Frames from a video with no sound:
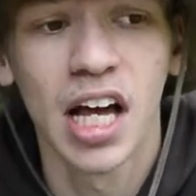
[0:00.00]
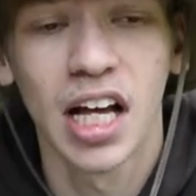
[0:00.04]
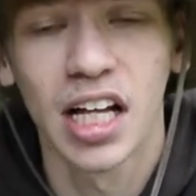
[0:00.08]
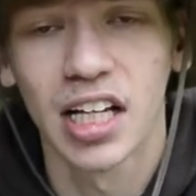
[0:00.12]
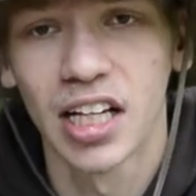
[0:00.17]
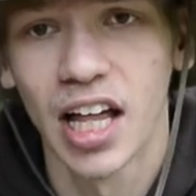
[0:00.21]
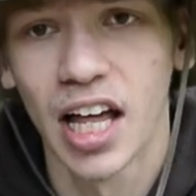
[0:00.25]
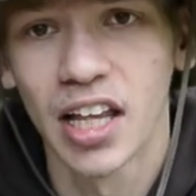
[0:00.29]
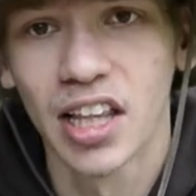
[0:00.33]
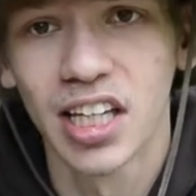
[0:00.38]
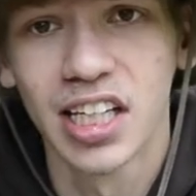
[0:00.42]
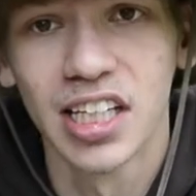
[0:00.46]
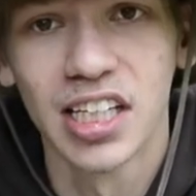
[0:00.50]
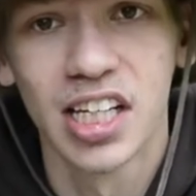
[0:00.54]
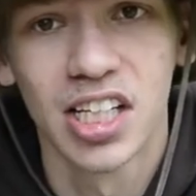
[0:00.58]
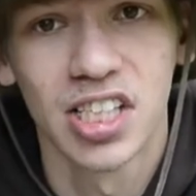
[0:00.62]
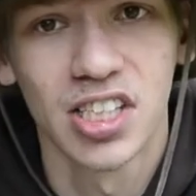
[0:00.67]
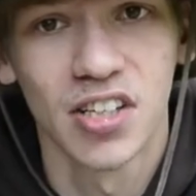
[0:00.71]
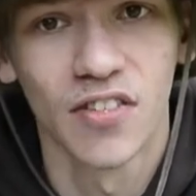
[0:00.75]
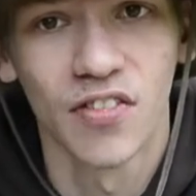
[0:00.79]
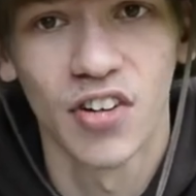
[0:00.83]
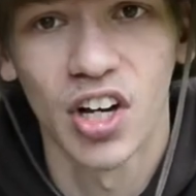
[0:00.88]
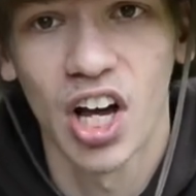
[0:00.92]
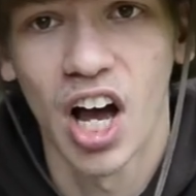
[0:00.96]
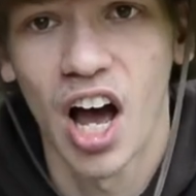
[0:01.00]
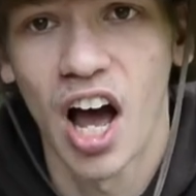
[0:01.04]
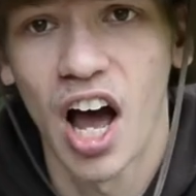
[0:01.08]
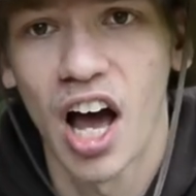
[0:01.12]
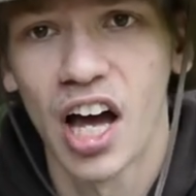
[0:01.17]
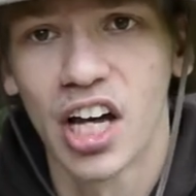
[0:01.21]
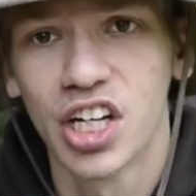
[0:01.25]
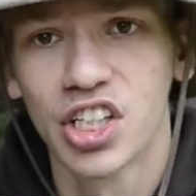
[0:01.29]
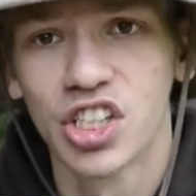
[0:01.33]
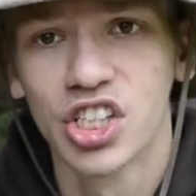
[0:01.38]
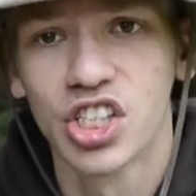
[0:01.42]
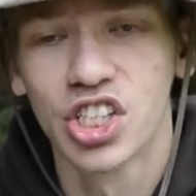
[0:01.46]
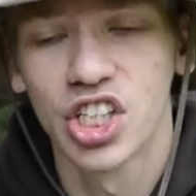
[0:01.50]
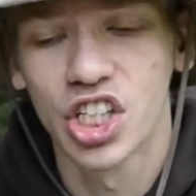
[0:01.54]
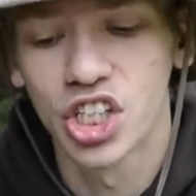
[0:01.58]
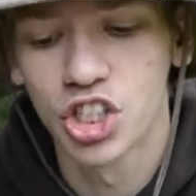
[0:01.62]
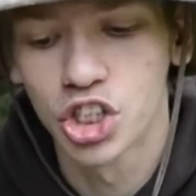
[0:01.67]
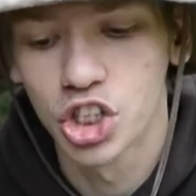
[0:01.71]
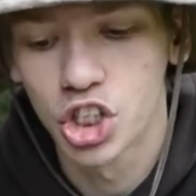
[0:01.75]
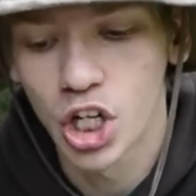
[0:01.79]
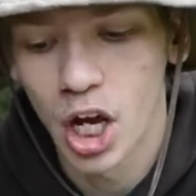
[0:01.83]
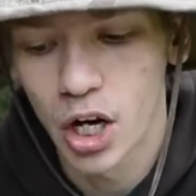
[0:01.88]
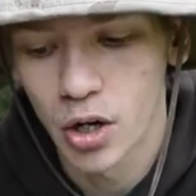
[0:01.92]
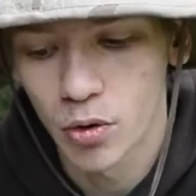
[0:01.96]
cleanliness of cut, just
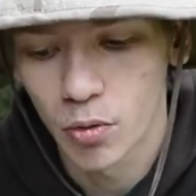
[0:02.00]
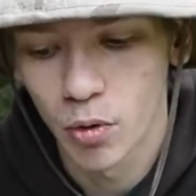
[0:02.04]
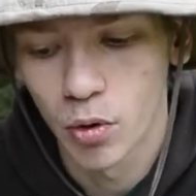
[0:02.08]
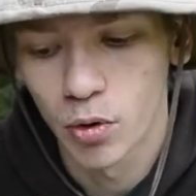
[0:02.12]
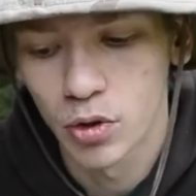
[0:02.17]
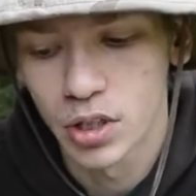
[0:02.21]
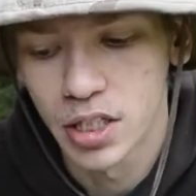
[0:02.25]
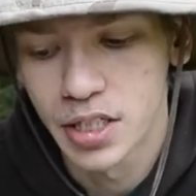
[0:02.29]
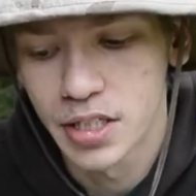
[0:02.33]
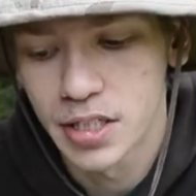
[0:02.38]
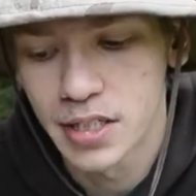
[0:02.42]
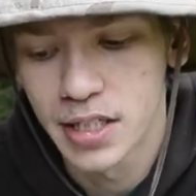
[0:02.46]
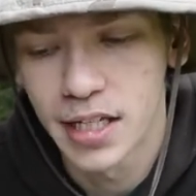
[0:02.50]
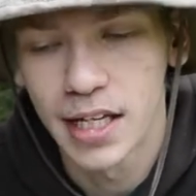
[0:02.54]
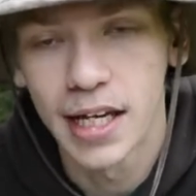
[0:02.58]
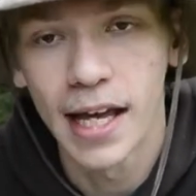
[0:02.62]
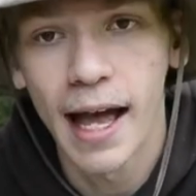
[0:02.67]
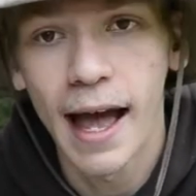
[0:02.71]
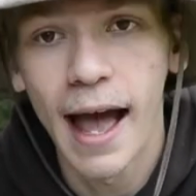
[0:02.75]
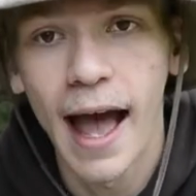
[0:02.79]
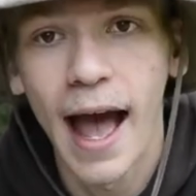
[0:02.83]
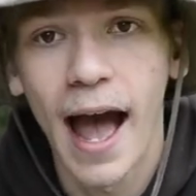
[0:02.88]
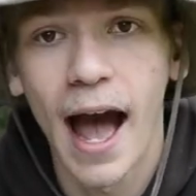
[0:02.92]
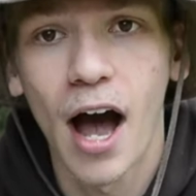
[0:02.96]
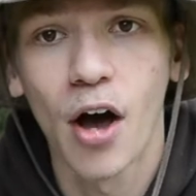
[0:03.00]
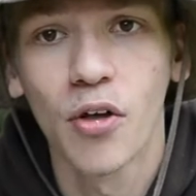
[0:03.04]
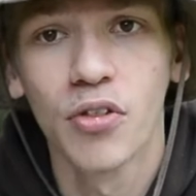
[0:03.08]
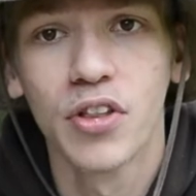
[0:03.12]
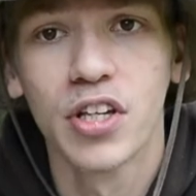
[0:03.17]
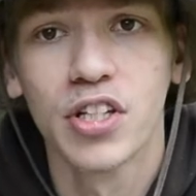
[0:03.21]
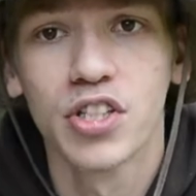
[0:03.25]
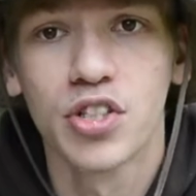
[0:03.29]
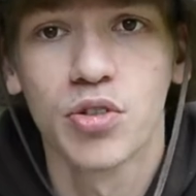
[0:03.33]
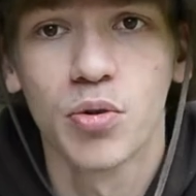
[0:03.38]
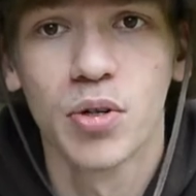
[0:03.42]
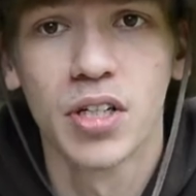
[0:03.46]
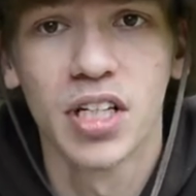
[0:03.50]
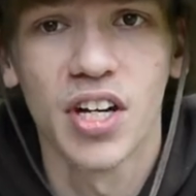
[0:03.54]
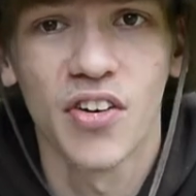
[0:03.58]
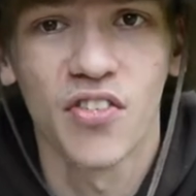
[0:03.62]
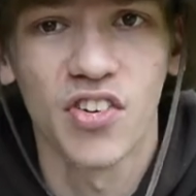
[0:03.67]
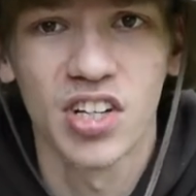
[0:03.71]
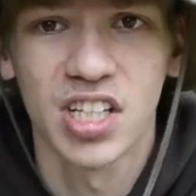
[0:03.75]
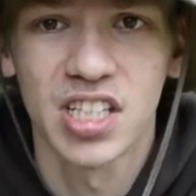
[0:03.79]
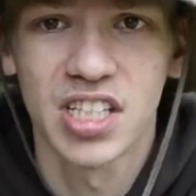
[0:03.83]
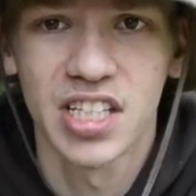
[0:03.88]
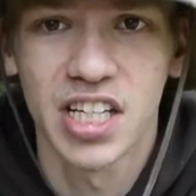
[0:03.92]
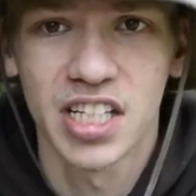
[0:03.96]
in general to see how these three
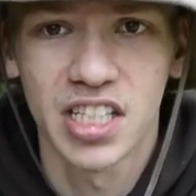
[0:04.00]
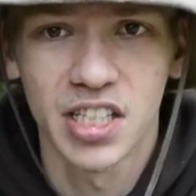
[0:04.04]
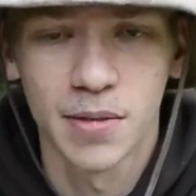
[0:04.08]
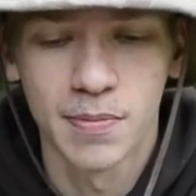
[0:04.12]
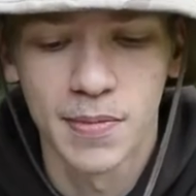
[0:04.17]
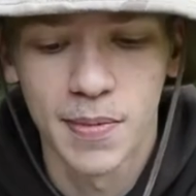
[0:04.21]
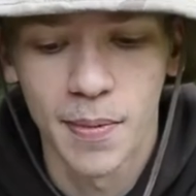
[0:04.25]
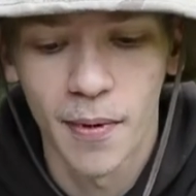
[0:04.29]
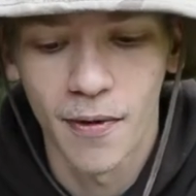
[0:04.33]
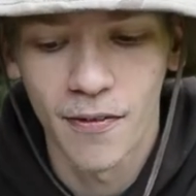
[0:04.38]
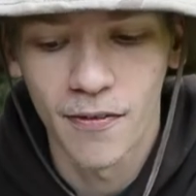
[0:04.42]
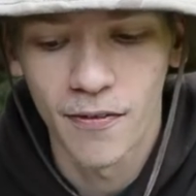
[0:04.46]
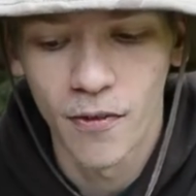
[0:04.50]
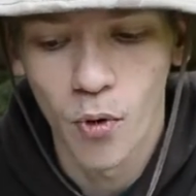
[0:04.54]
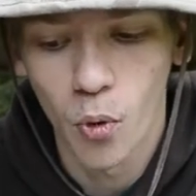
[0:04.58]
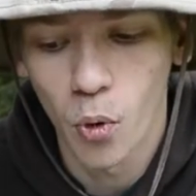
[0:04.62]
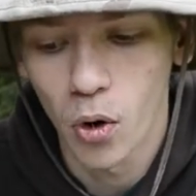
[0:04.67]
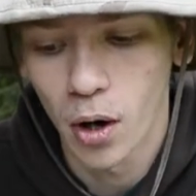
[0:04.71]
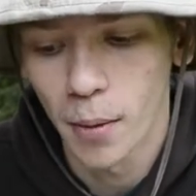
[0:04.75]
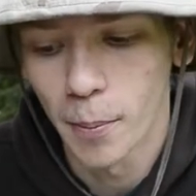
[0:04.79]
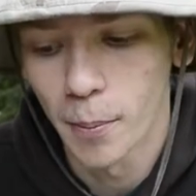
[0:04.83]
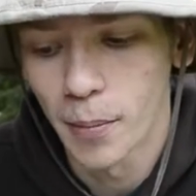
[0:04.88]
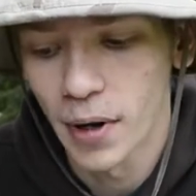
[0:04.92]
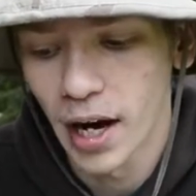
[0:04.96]
different systems perform.